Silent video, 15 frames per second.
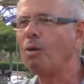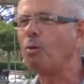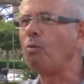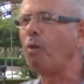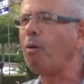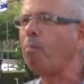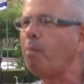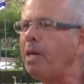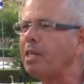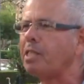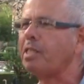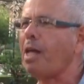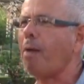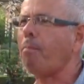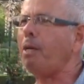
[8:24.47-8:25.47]
will be
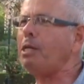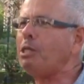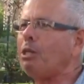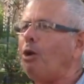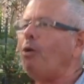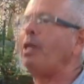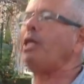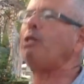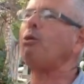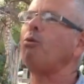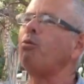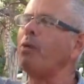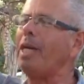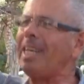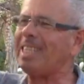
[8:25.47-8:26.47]
established only 2
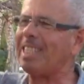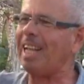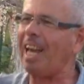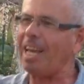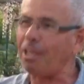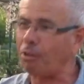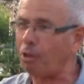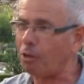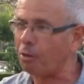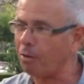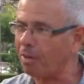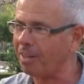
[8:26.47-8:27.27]
weeks later.